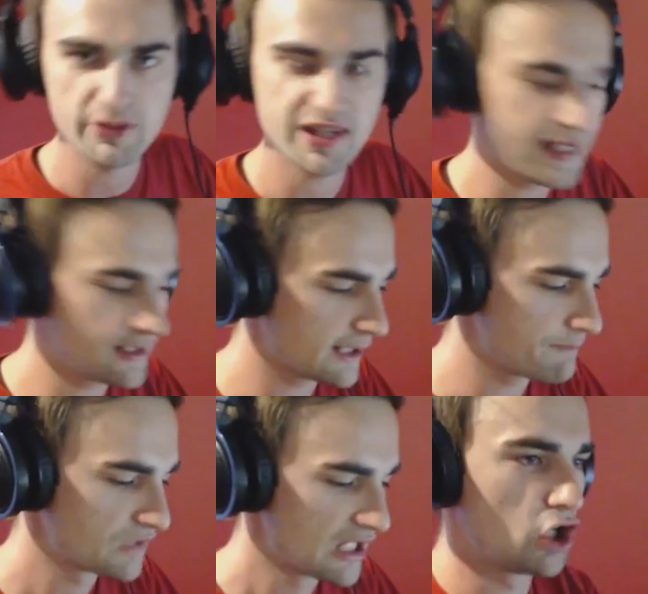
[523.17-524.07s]
I was
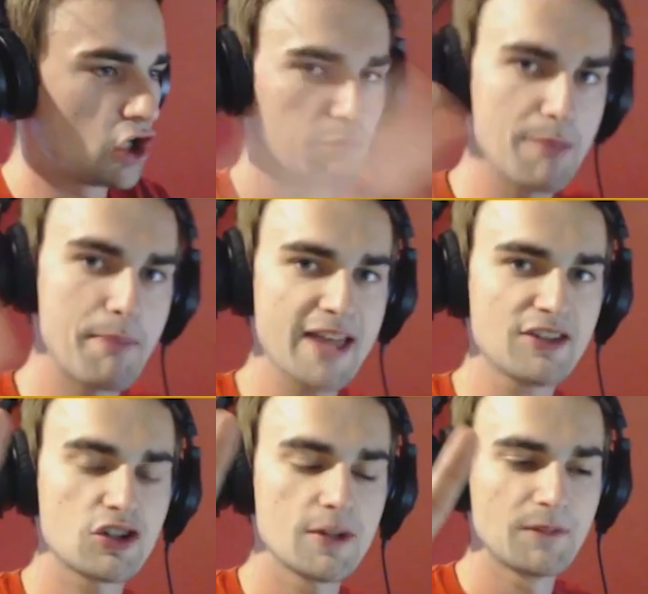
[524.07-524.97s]
eating. I'll do my
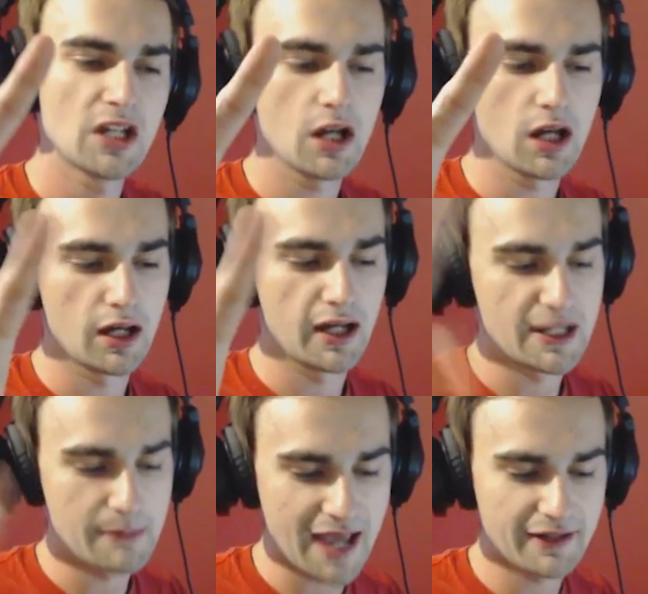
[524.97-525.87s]
best. Uh,
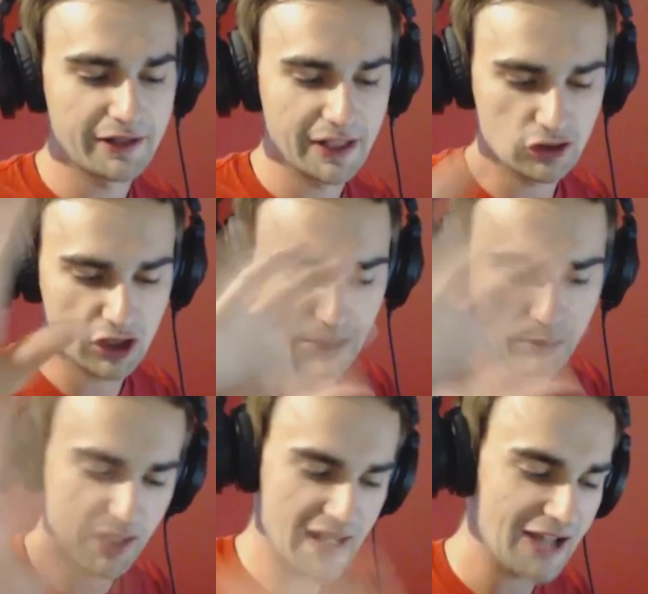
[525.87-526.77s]
in editing to kind
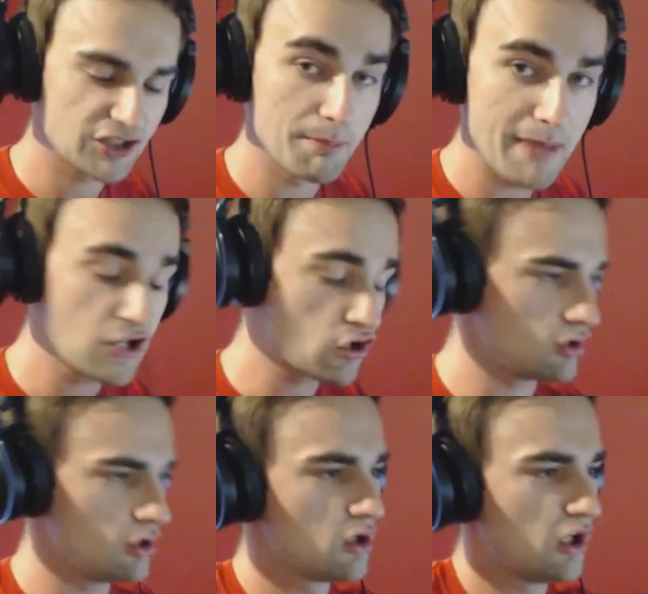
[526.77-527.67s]
of put an
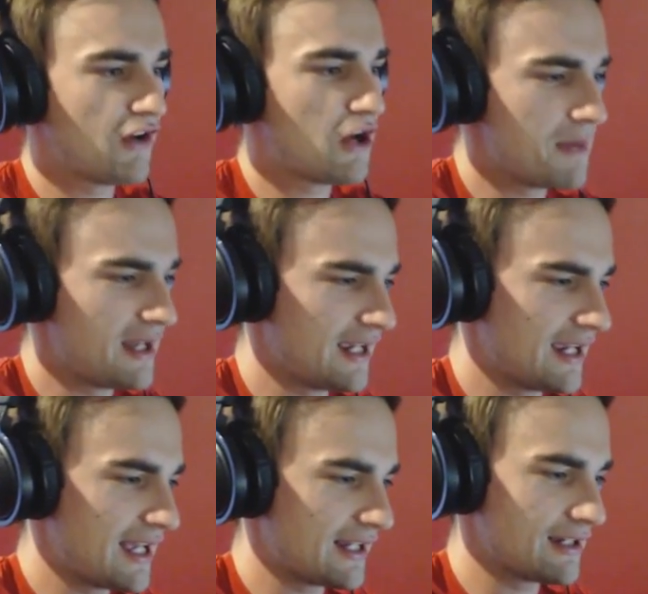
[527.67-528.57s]
estimation of how many
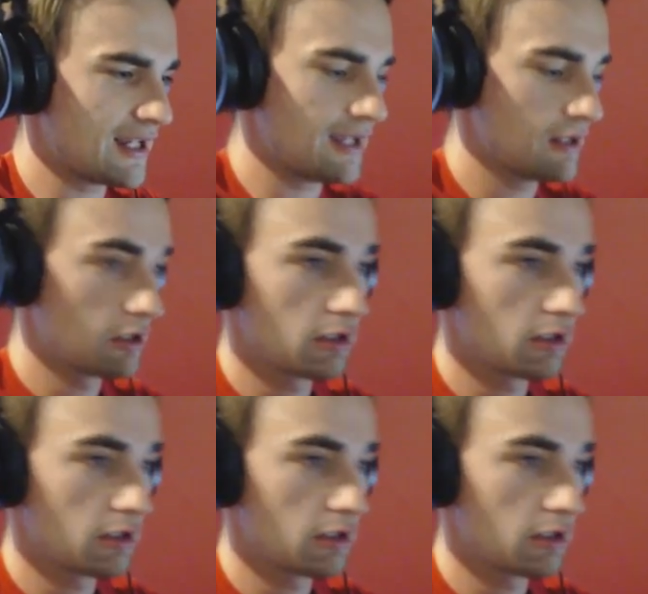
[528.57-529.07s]
I had in there.